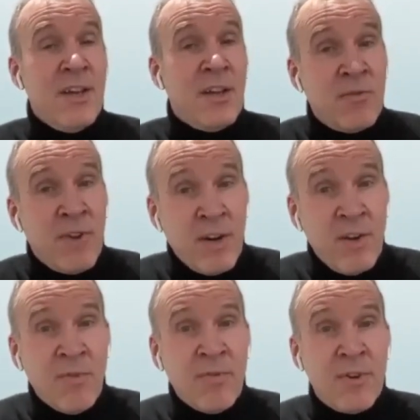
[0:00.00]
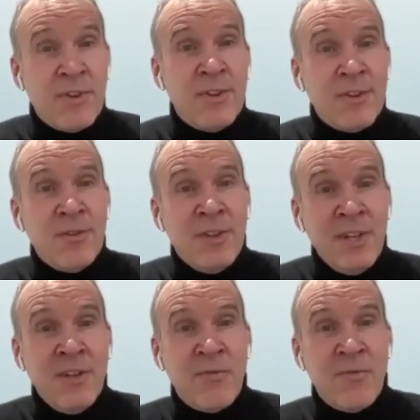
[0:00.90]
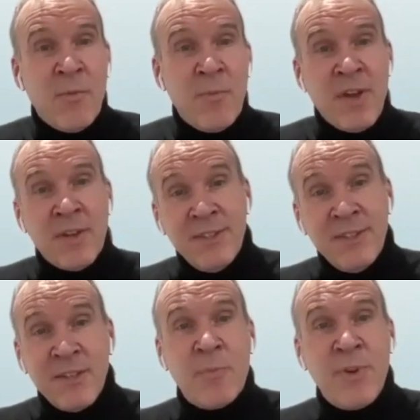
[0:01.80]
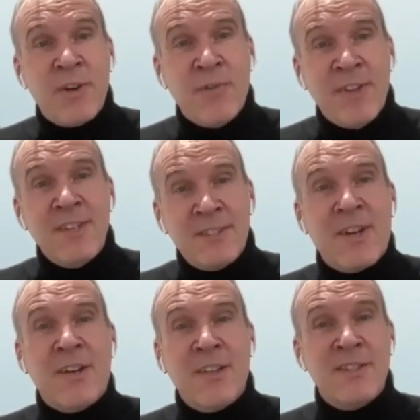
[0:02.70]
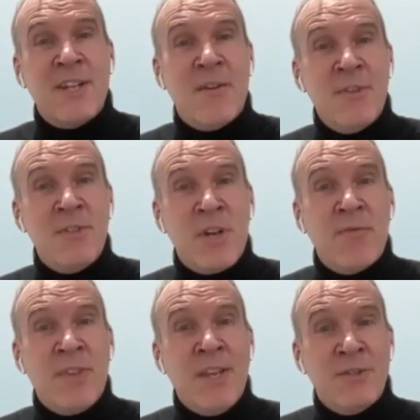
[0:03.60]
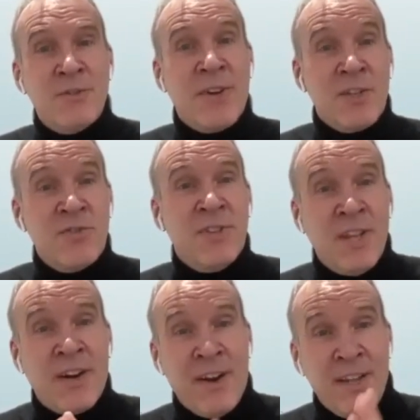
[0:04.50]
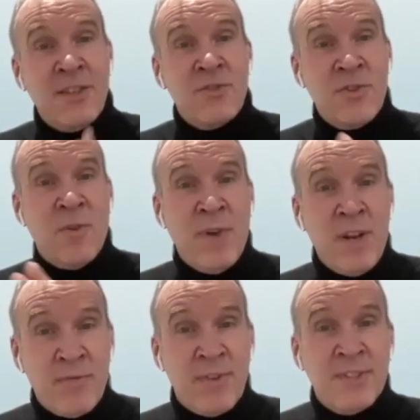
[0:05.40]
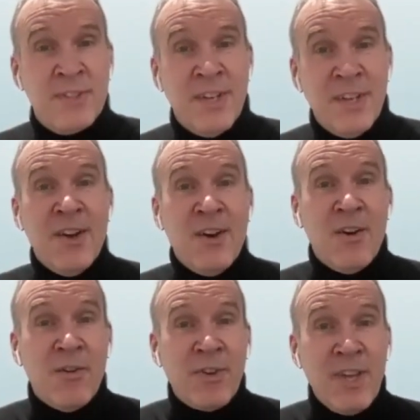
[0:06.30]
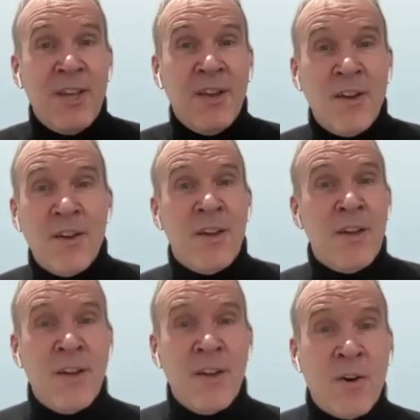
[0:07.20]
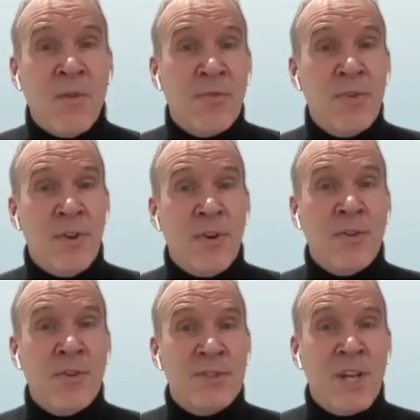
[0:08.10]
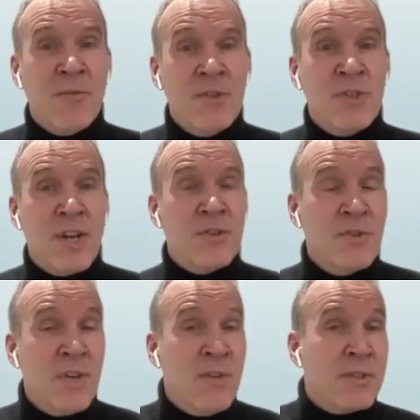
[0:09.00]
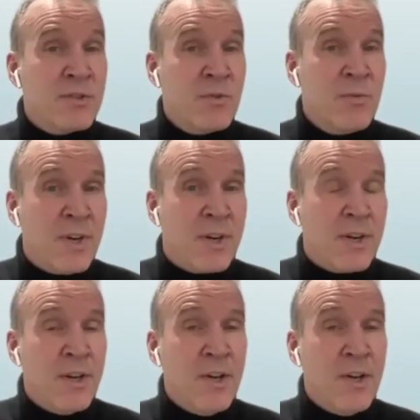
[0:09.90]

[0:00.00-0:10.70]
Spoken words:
And very often, the needle phobia disappeared when they started self-injecting. So actually, there are additional benefits of kicking off, the self-injection even sooner.